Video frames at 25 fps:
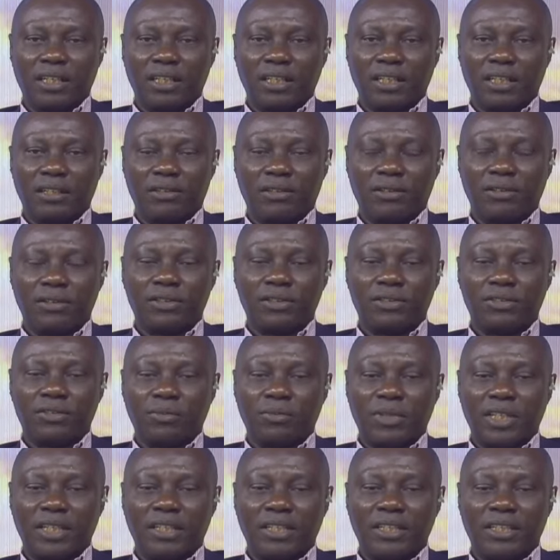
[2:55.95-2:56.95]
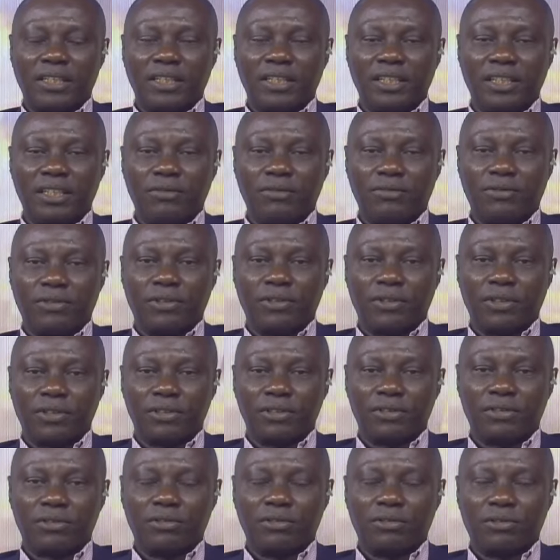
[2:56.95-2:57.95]
And it calls to mind the need
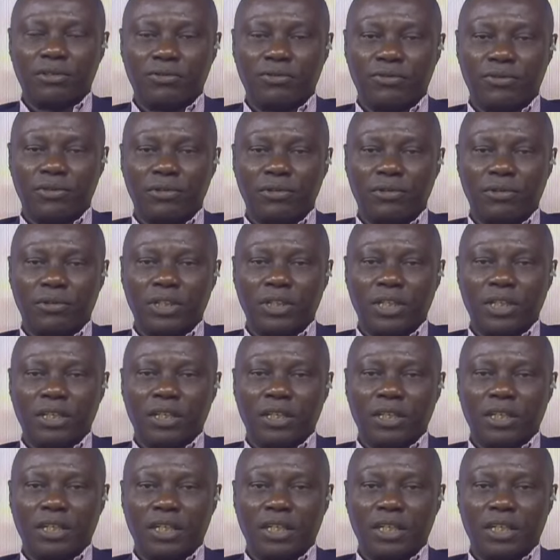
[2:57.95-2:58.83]
for us to review